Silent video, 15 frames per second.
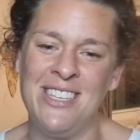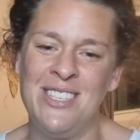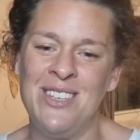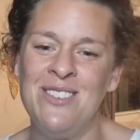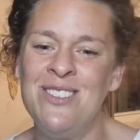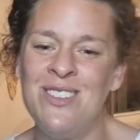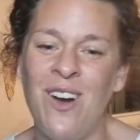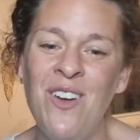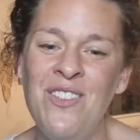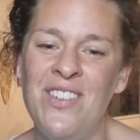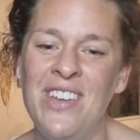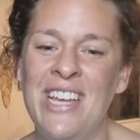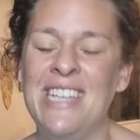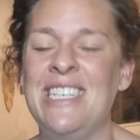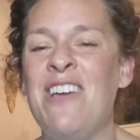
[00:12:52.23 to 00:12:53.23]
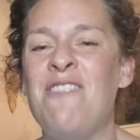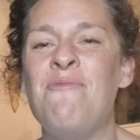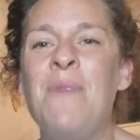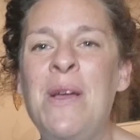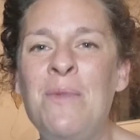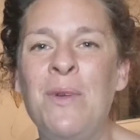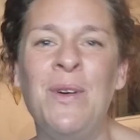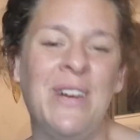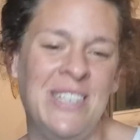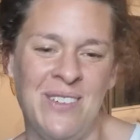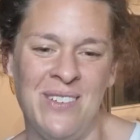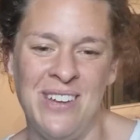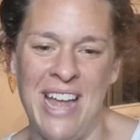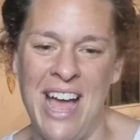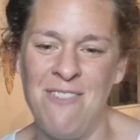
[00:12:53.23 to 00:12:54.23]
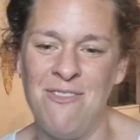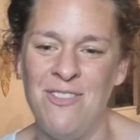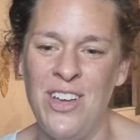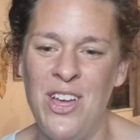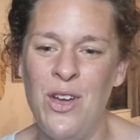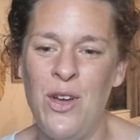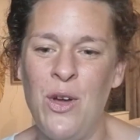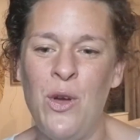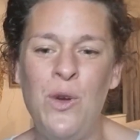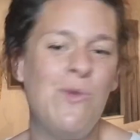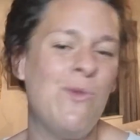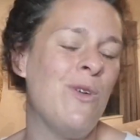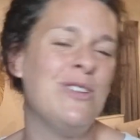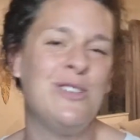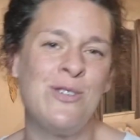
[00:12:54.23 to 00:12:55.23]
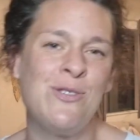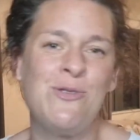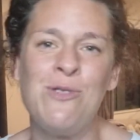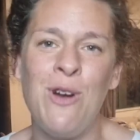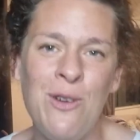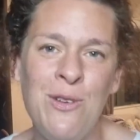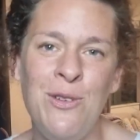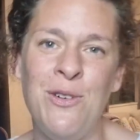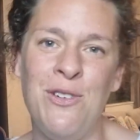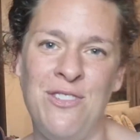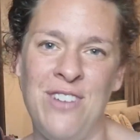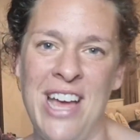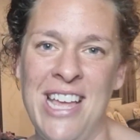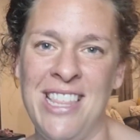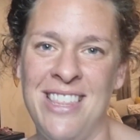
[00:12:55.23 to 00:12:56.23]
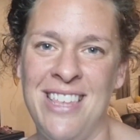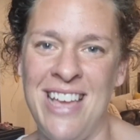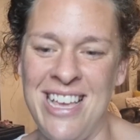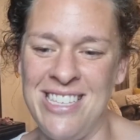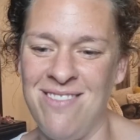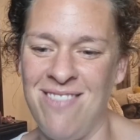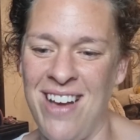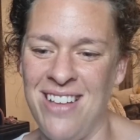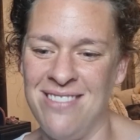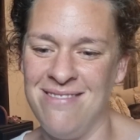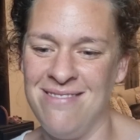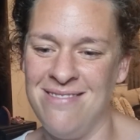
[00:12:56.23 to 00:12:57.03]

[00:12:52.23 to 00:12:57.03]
So don't forget to have people in your life who want to grow your faith as well.